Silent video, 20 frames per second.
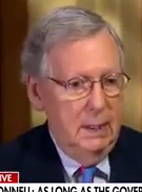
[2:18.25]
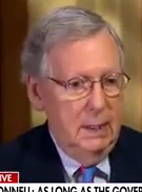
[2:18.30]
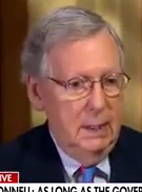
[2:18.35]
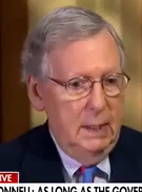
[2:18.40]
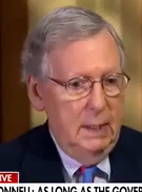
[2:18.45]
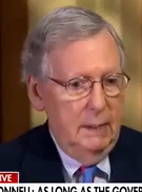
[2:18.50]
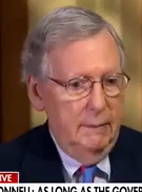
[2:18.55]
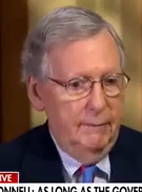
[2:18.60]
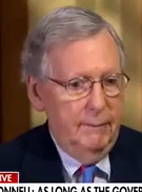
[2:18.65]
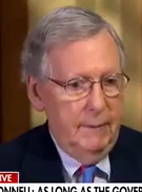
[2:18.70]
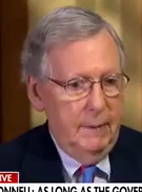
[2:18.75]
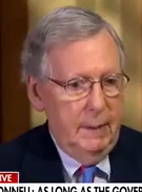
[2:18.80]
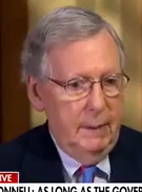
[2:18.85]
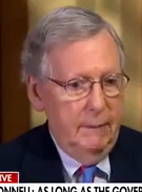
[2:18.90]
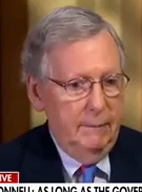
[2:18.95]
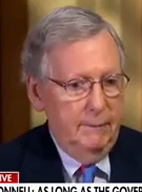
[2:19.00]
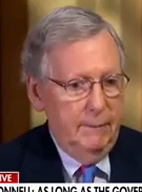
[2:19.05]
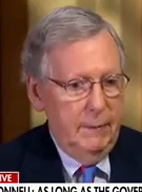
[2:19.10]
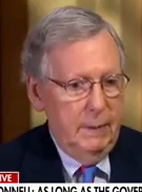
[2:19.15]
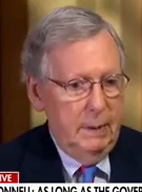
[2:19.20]
If,
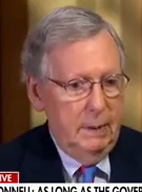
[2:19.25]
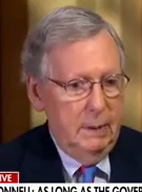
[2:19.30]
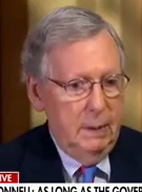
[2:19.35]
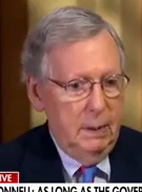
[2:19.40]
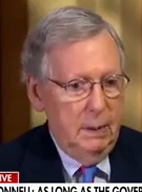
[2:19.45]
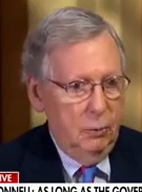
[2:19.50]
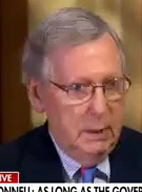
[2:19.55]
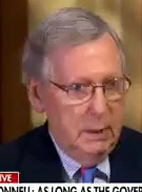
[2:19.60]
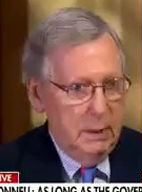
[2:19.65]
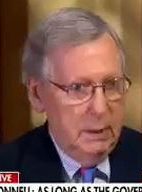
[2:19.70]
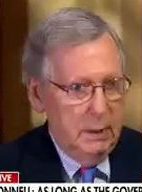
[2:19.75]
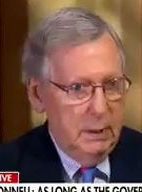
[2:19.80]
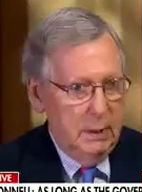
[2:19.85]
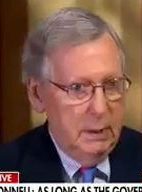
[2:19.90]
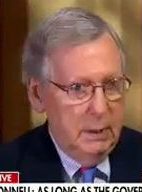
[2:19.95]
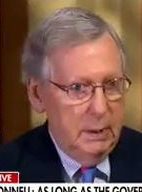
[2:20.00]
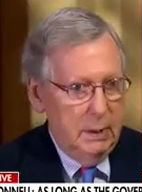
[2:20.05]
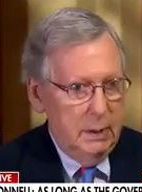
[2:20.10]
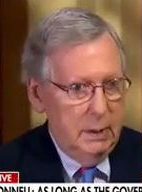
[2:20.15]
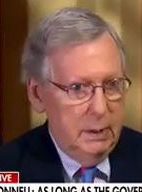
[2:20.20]
if
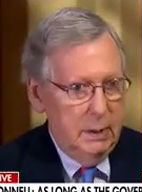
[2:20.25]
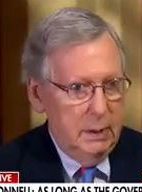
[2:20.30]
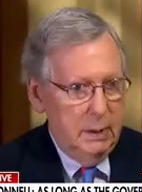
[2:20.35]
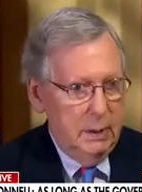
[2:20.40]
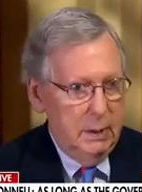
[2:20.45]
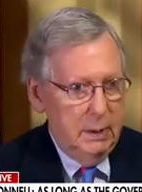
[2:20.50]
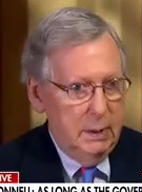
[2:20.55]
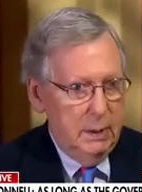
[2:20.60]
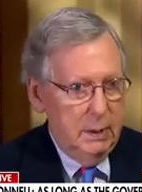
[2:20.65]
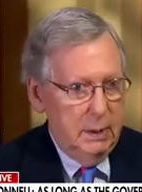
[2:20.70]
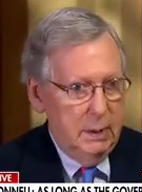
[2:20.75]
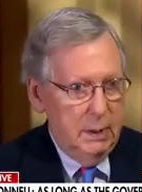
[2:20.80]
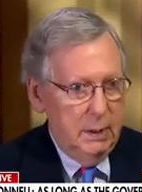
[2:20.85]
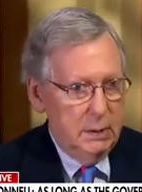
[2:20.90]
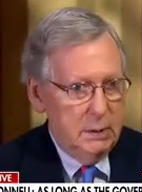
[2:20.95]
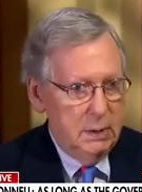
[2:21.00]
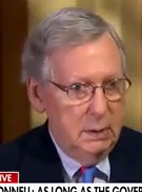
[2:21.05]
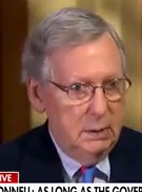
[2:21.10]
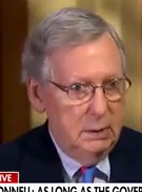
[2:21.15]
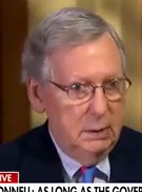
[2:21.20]
the agreement
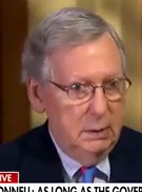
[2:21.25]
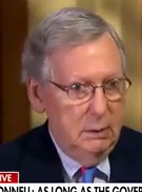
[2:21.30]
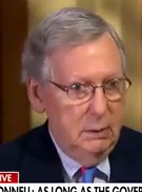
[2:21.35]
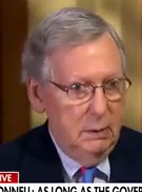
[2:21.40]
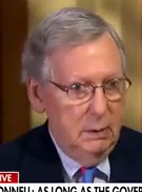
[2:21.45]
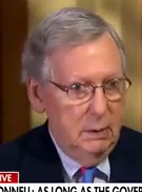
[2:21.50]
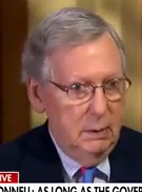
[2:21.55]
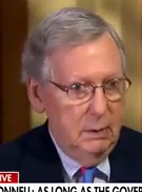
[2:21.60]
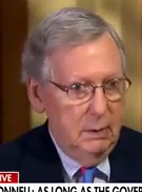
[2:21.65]
doesn't